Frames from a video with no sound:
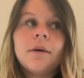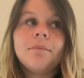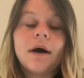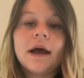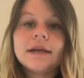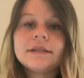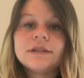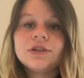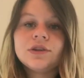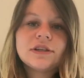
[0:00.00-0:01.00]

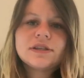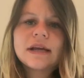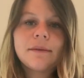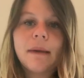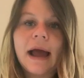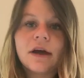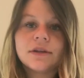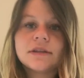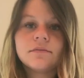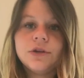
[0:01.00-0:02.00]
but just like
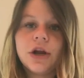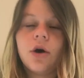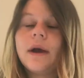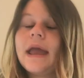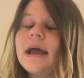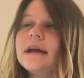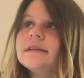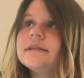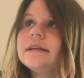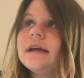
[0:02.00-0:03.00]
mild,
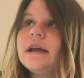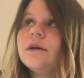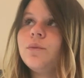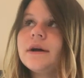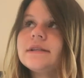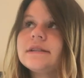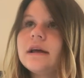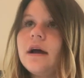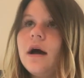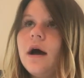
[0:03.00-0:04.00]
and it was
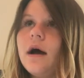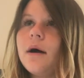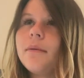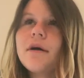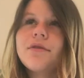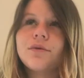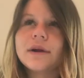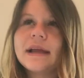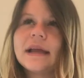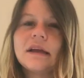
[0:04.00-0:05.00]
about
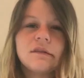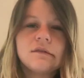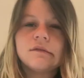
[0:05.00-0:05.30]
3,